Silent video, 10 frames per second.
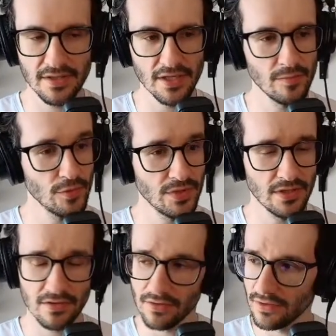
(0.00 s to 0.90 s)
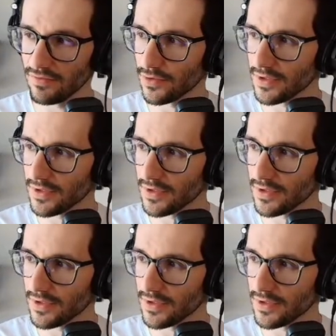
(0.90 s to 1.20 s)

I am doing it only for